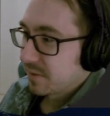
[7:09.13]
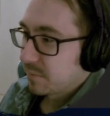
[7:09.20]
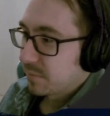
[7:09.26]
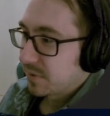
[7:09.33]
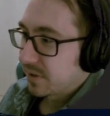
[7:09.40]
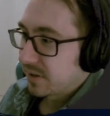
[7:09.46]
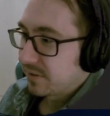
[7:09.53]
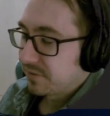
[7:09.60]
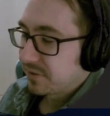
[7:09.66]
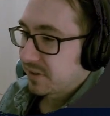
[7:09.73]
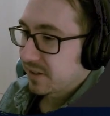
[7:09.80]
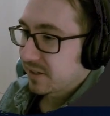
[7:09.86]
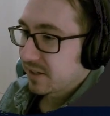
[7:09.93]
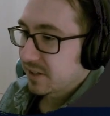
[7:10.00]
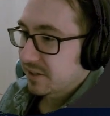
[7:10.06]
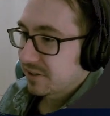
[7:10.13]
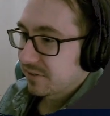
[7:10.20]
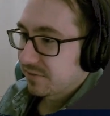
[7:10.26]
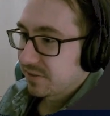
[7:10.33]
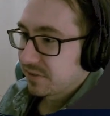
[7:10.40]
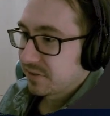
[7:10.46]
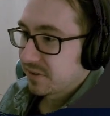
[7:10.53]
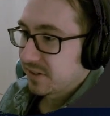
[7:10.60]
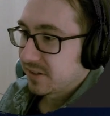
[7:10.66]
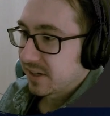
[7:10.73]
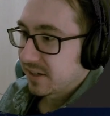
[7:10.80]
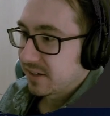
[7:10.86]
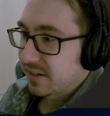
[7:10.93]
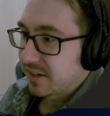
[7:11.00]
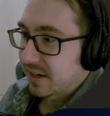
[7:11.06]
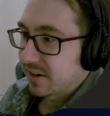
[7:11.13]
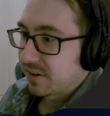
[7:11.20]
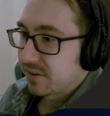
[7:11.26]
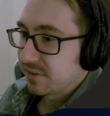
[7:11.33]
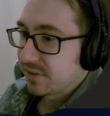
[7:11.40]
But if they can get their Field of the Dead down